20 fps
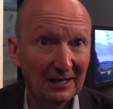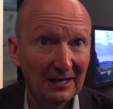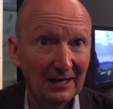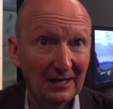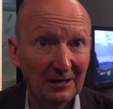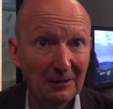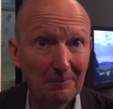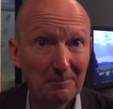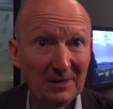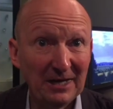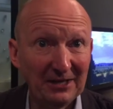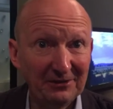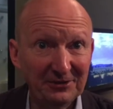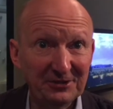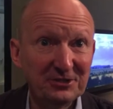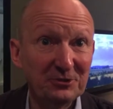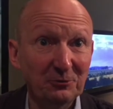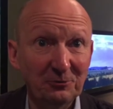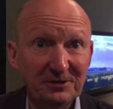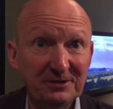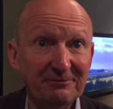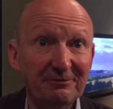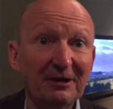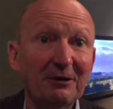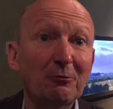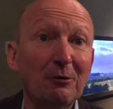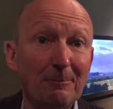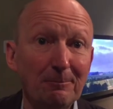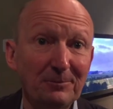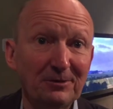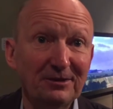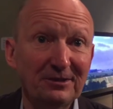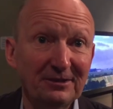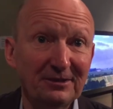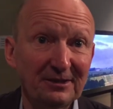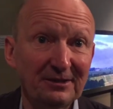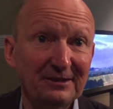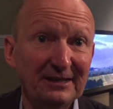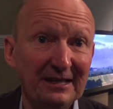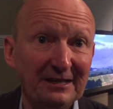and the sorts of equipment
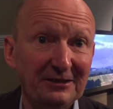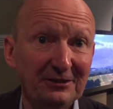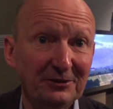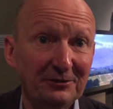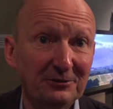that they